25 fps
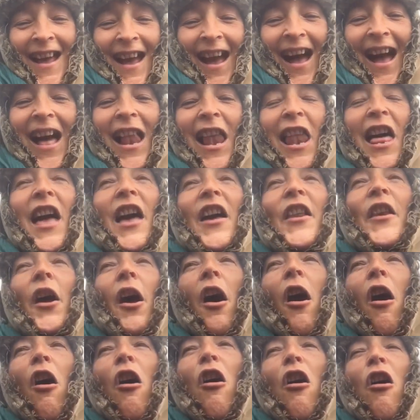I let
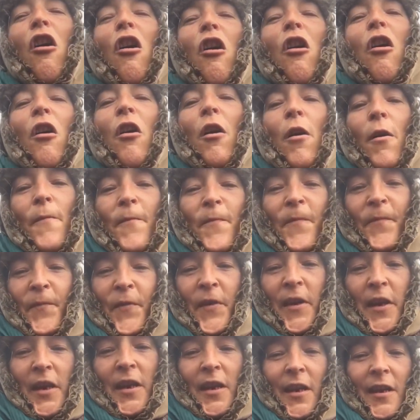all
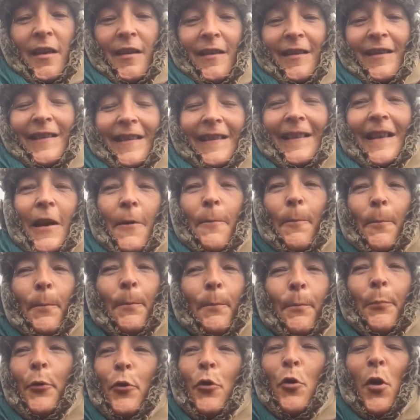fear slip
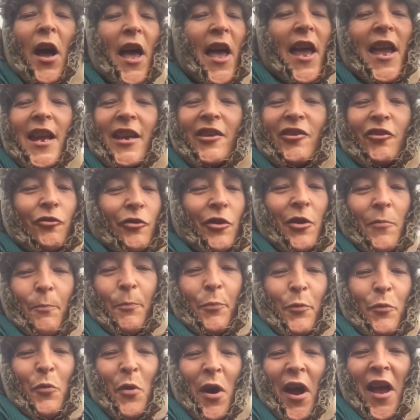away,
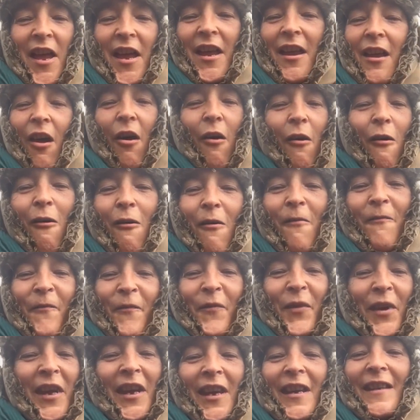drip away, all
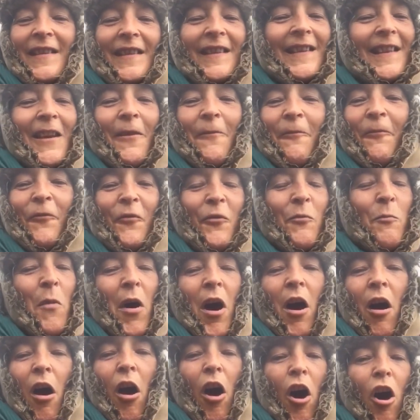fear slip from
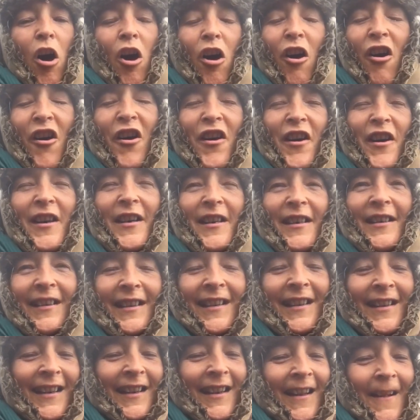my heart.
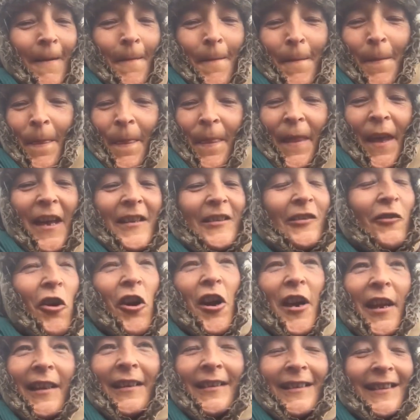That's
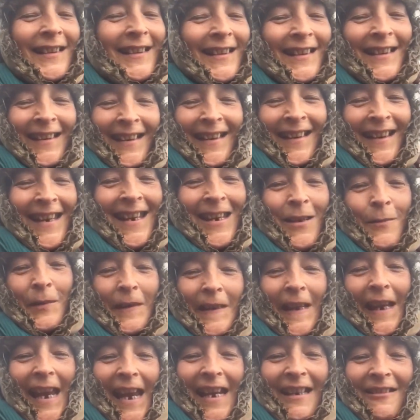right. Keep
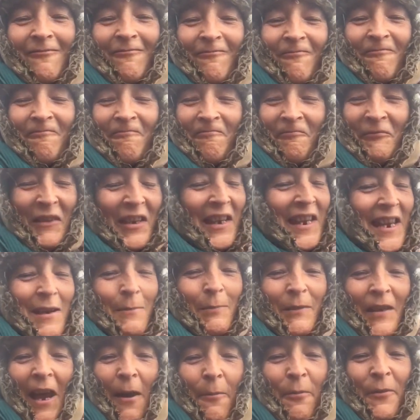singing, keep
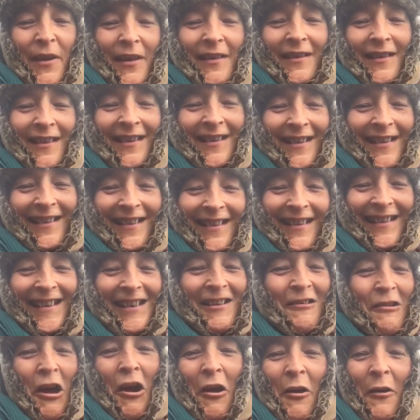tapping.
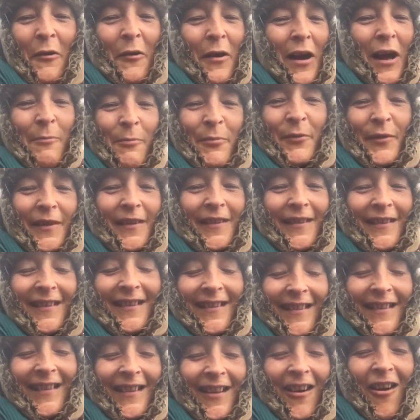You know it'll happen.
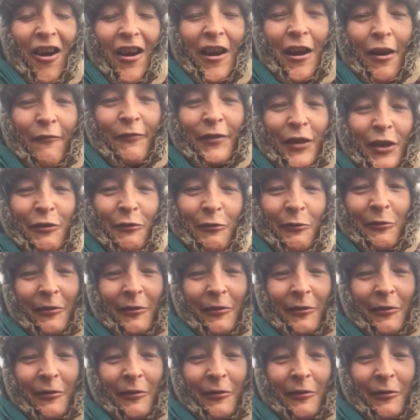I love you.